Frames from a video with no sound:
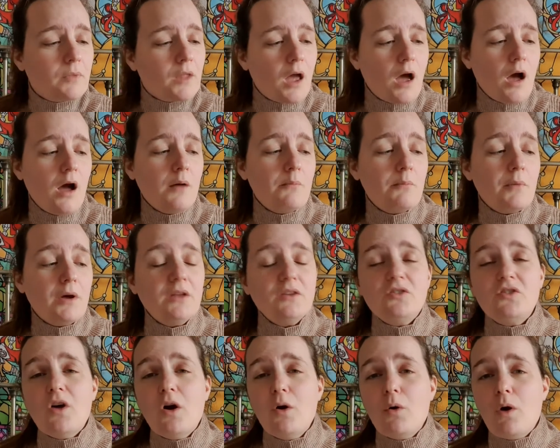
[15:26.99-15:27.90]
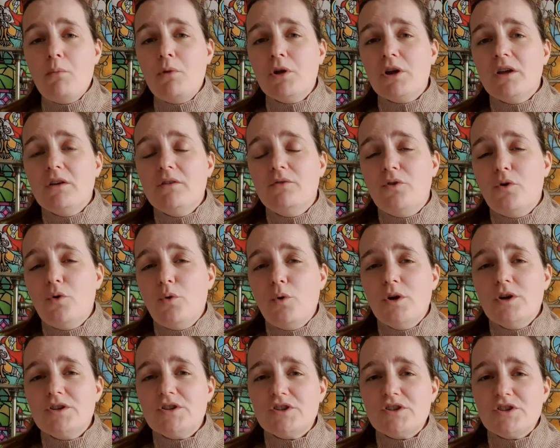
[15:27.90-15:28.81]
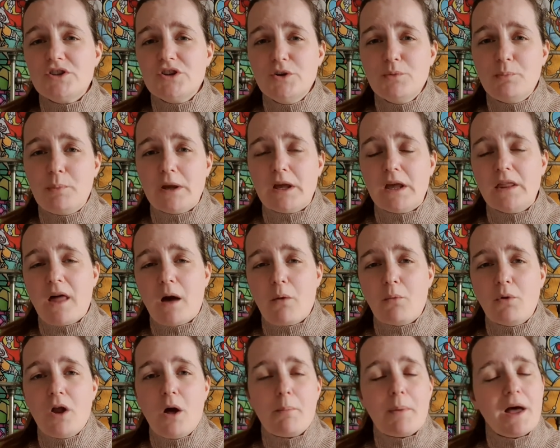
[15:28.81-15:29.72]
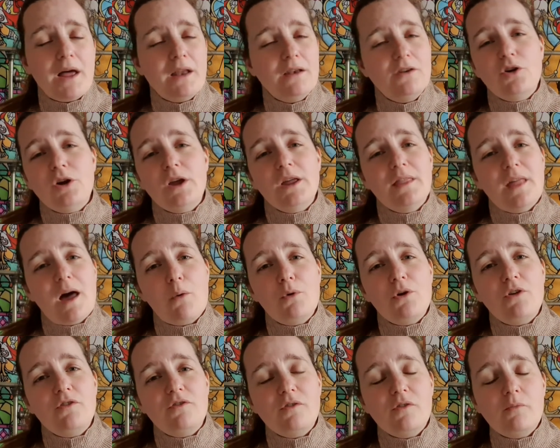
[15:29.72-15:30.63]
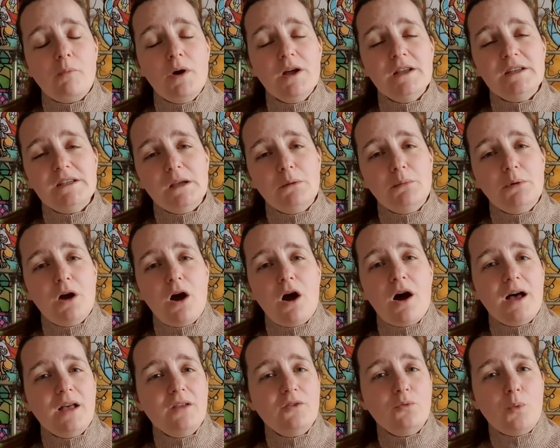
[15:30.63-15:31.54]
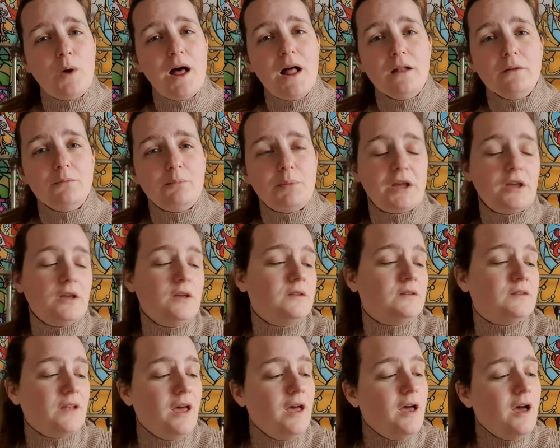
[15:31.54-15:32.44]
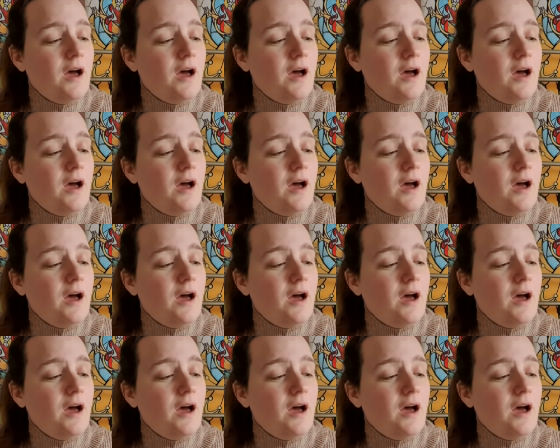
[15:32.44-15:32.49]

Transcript: Um, so I'm looking forward to picking that one up and knocking that one off of my TBR as well because